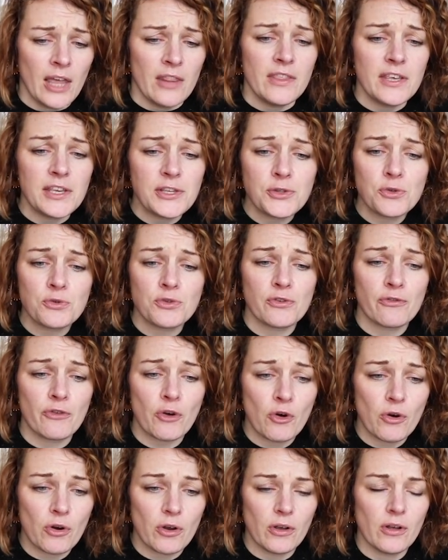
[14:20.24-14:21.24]
this sort of
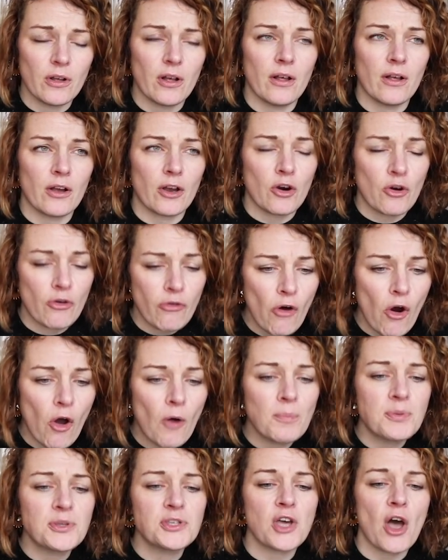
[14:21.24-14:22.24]

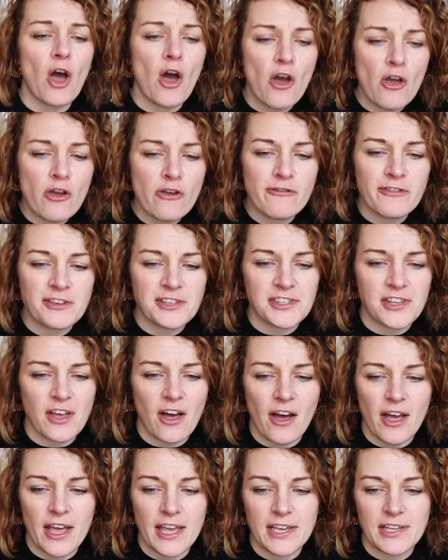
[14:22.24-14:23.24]
cropped,
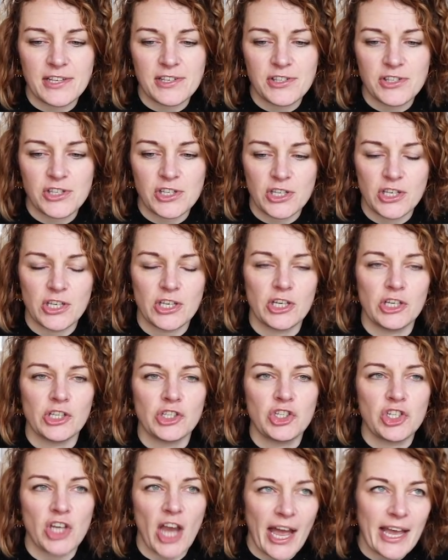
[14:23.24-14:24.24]
oversized
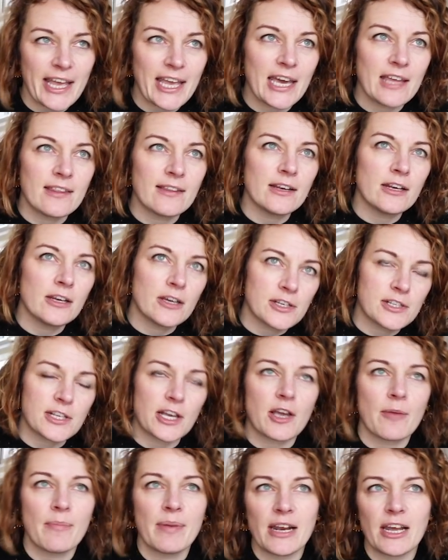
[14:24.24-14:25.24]
jacket that looks
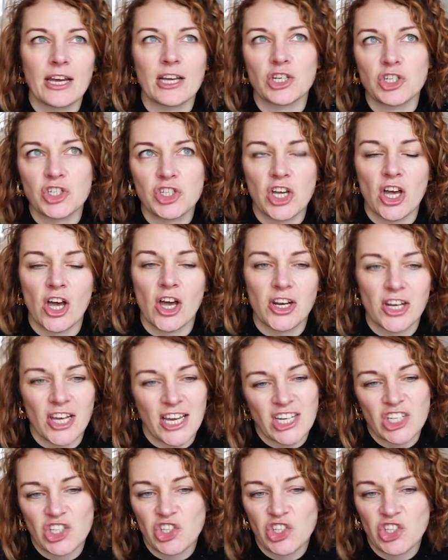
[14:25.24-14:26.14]
like a bit like a shirt, like